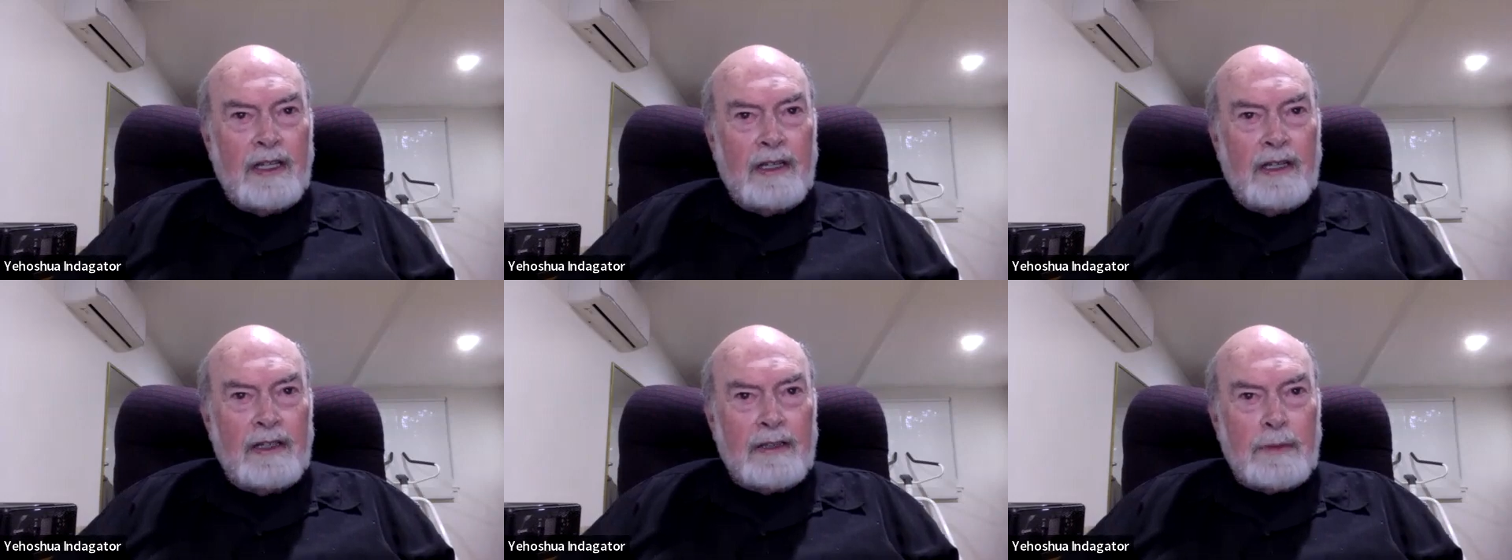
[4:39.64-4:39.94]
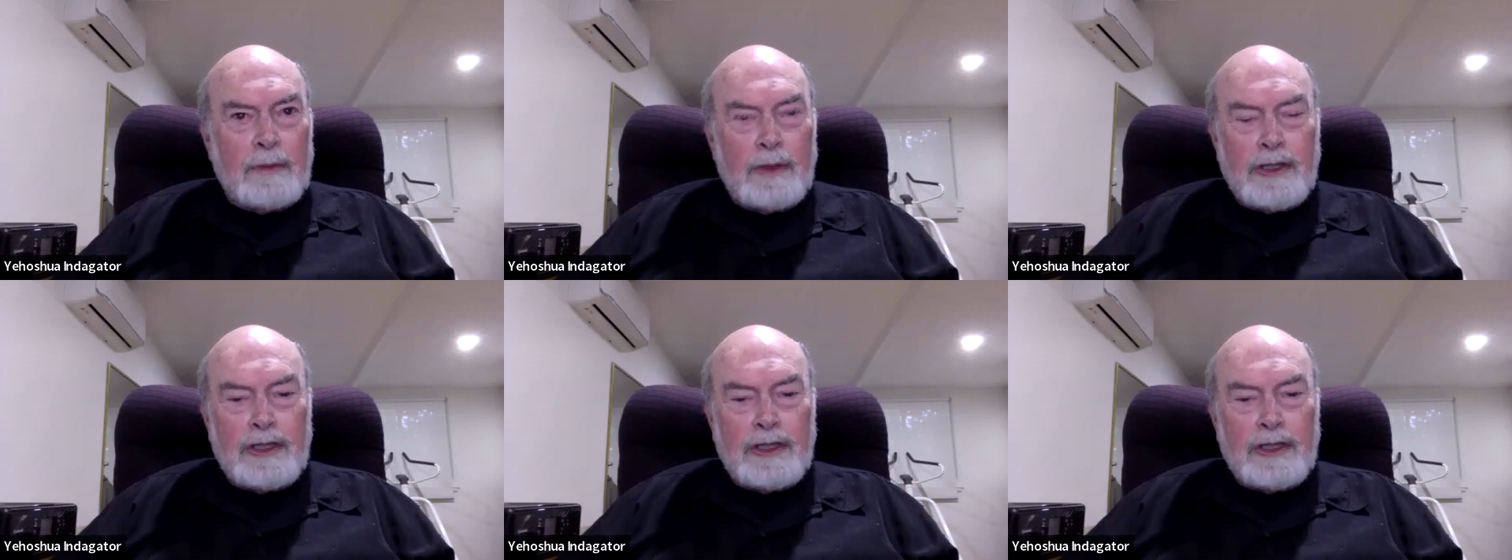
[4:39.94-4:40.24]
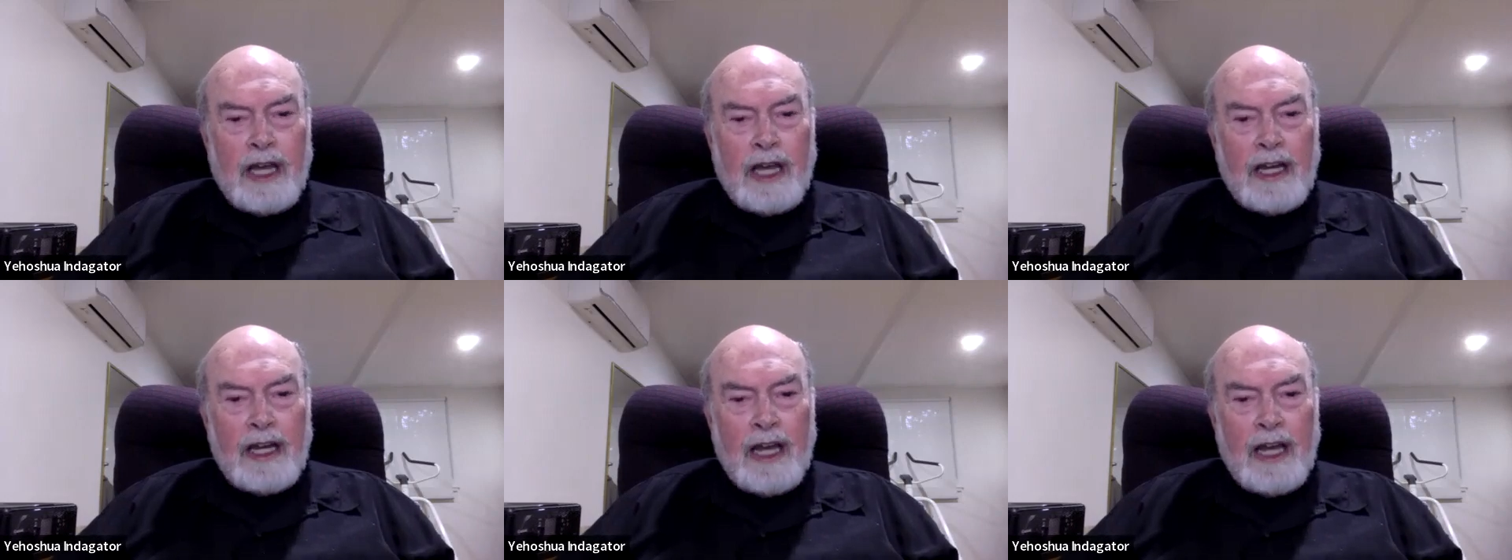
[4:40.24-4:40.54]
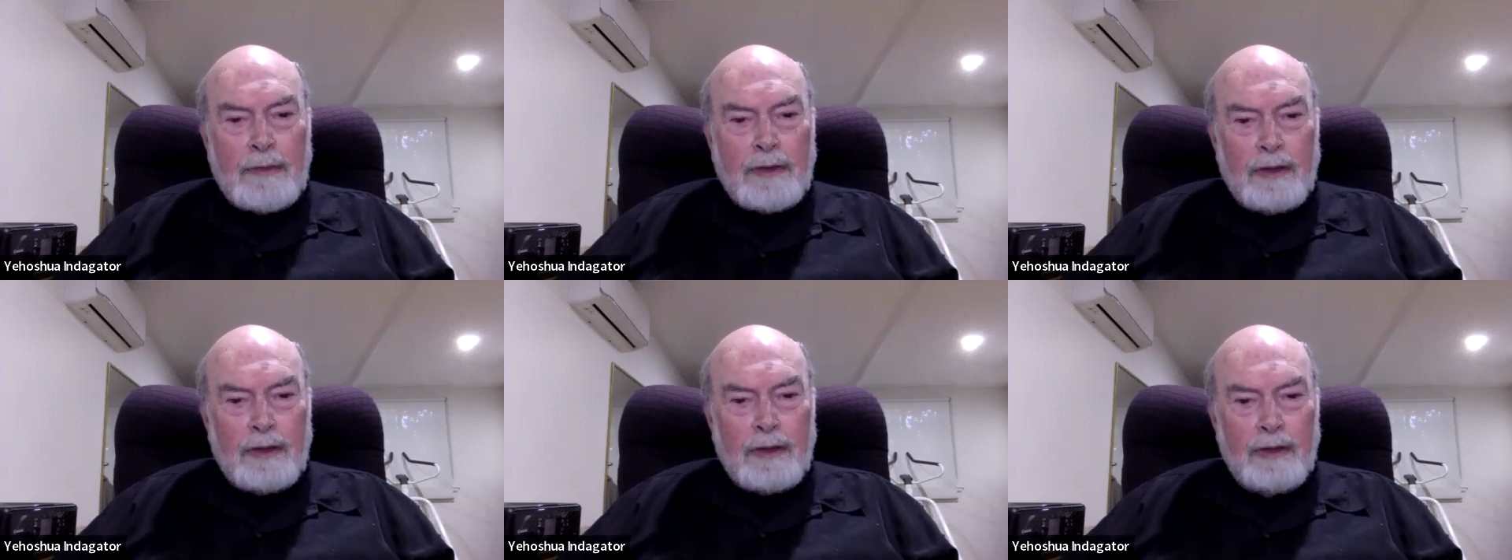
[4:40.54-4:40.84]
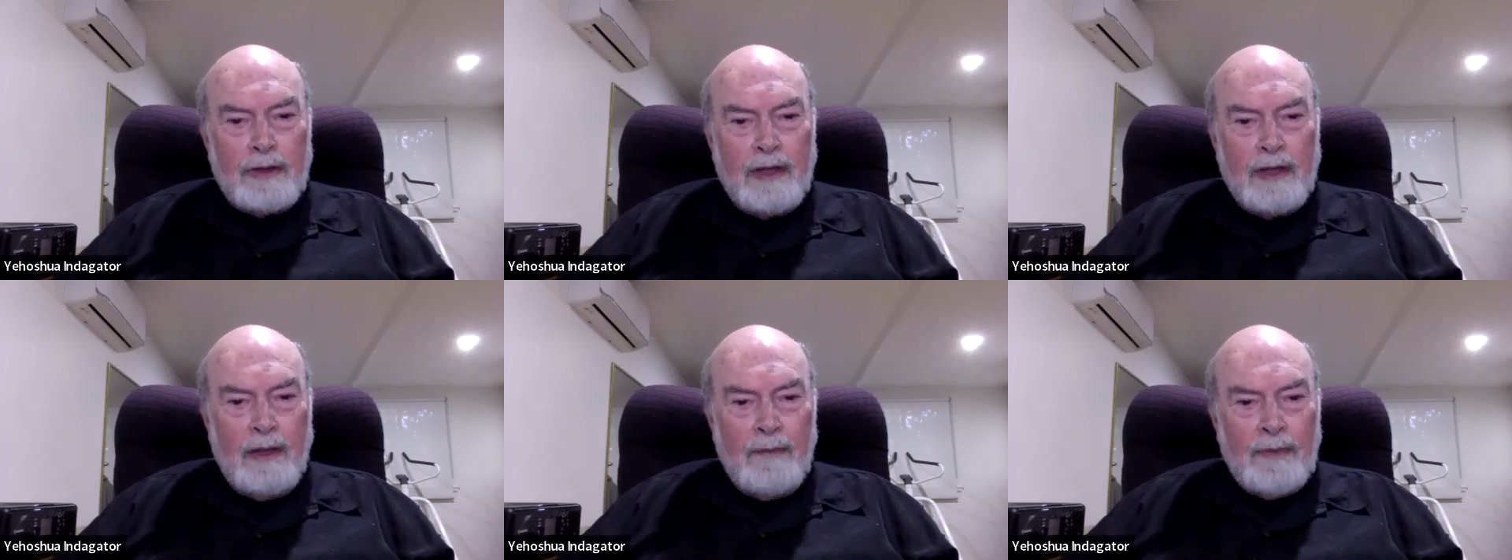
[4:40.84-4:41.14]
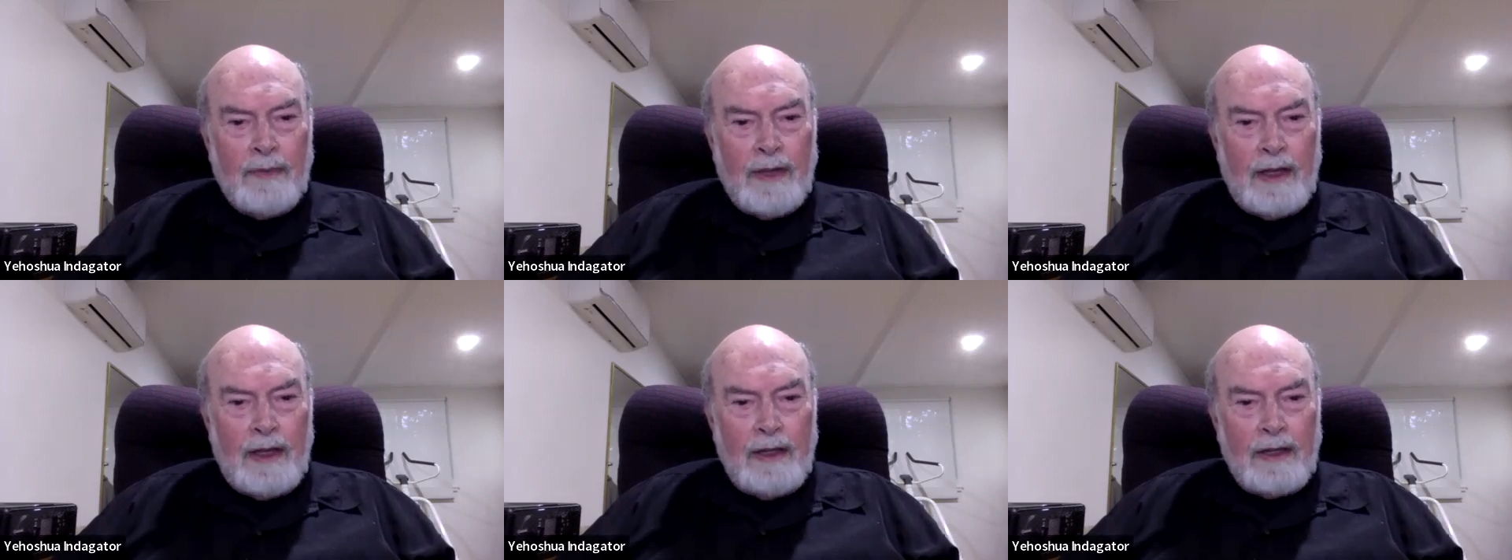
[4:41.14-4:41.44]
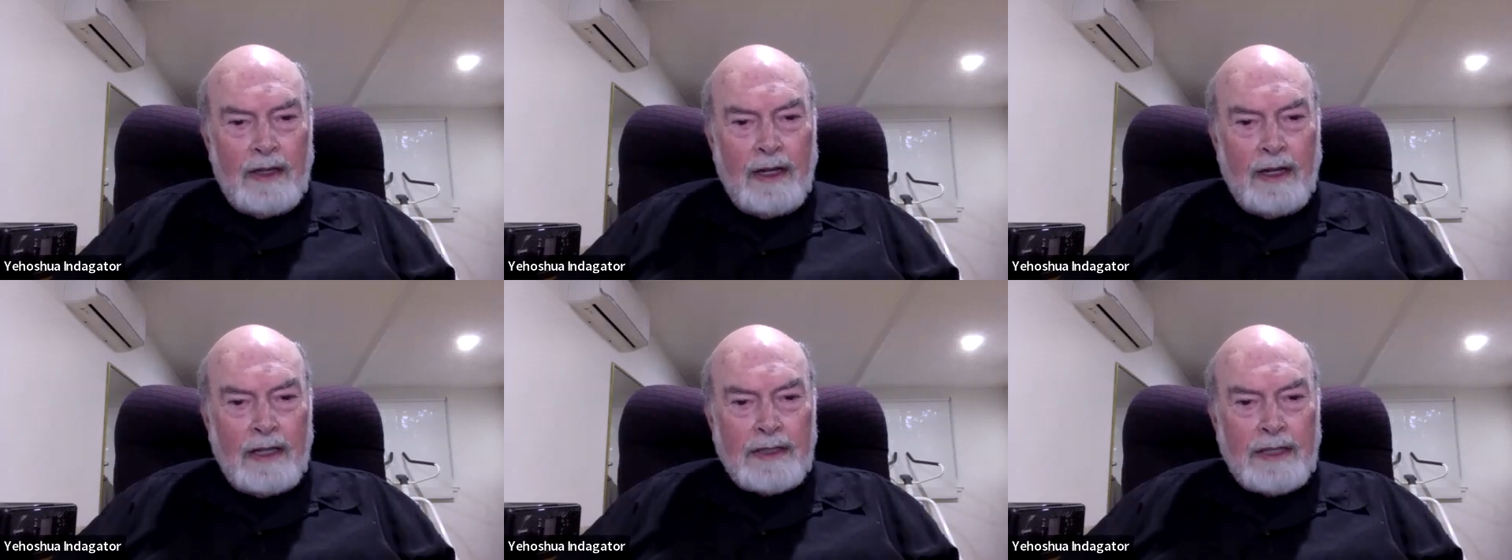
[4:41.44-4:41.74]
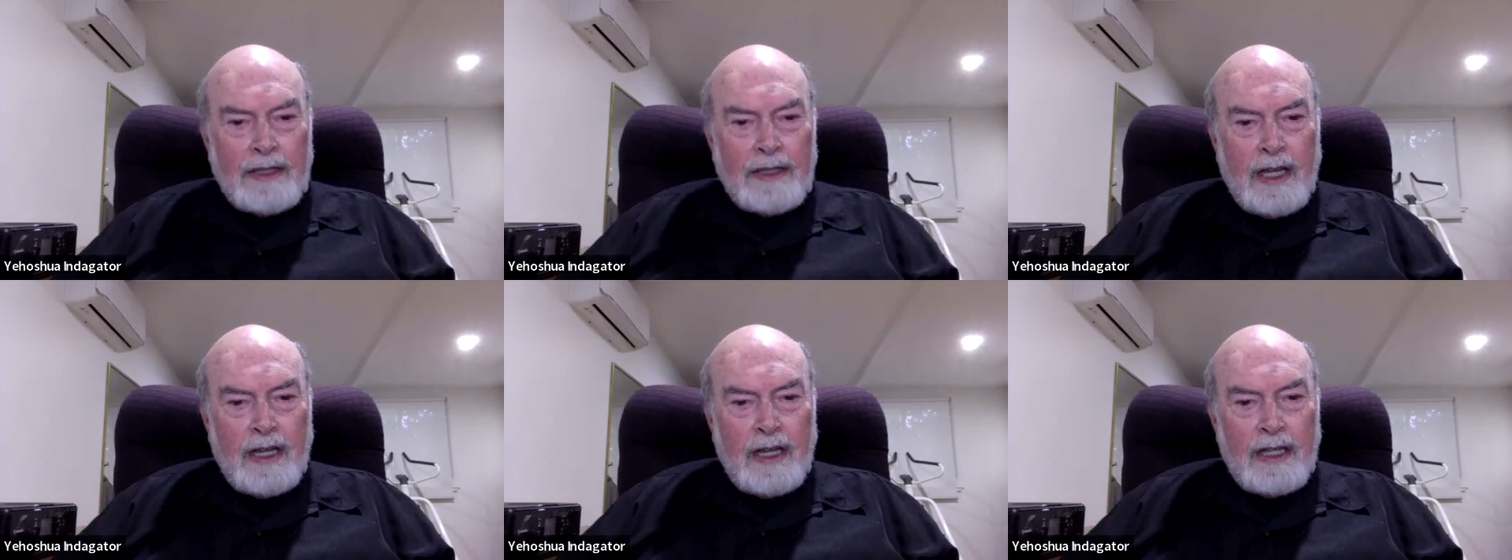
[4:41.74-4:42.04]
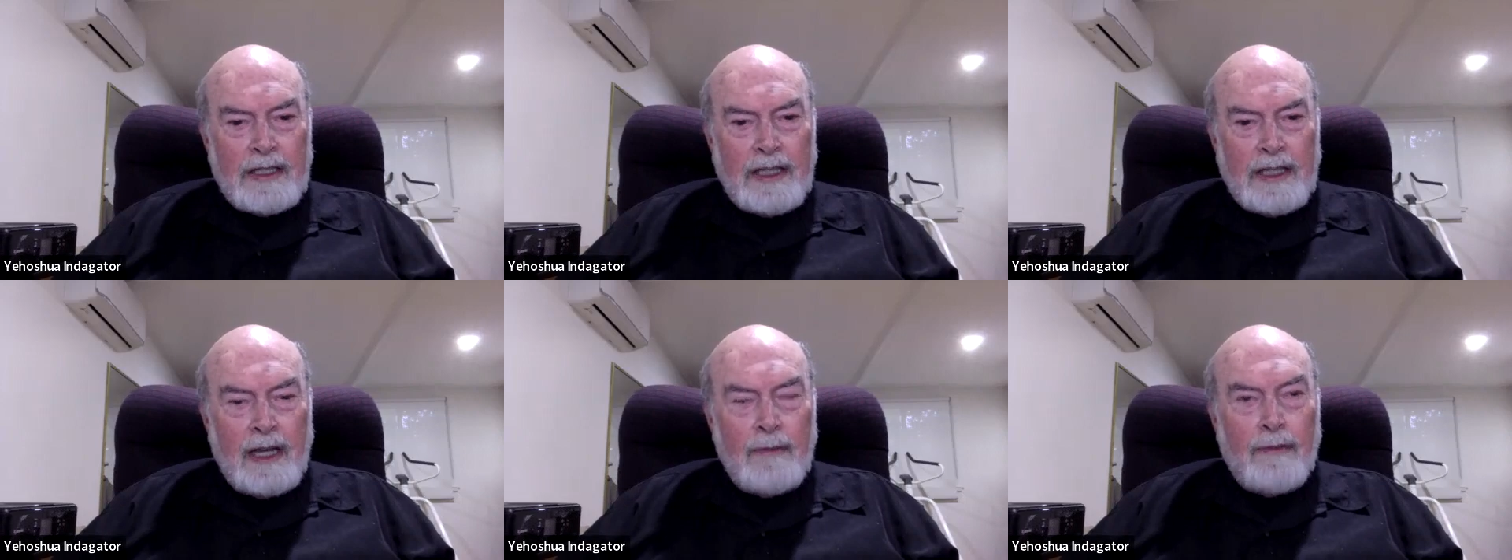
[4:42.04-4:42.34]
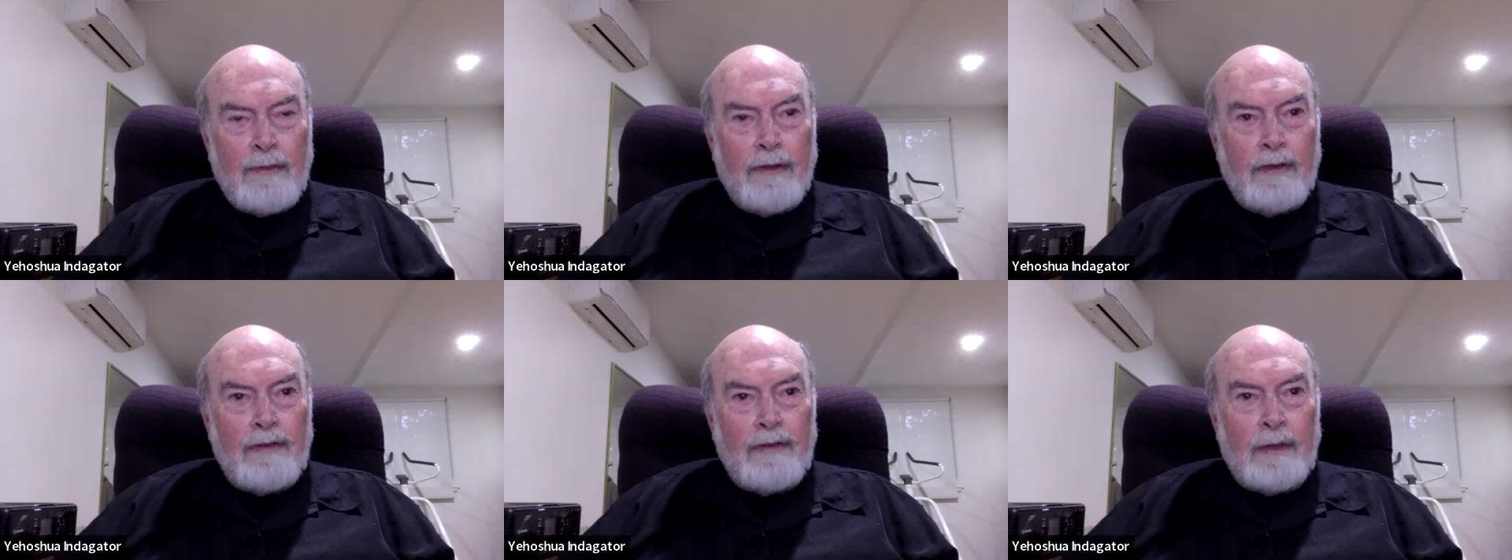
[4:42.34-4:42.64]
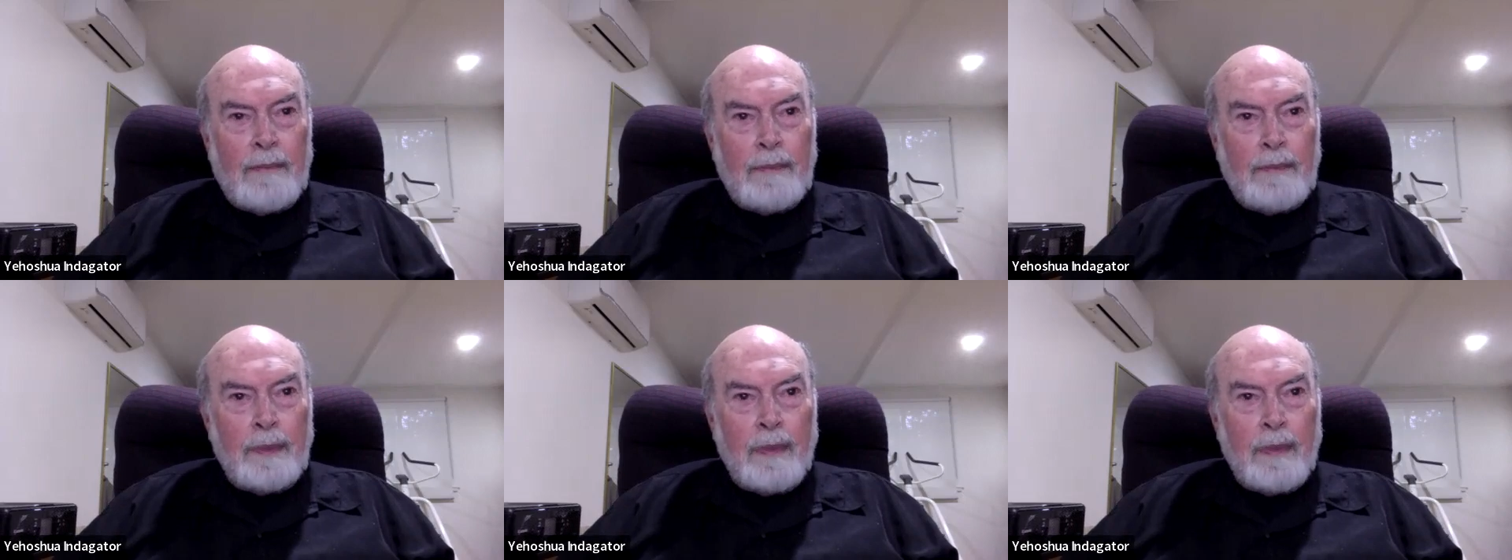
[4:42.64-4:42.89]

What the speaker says: species aren't absolute. They don't stay the same forever.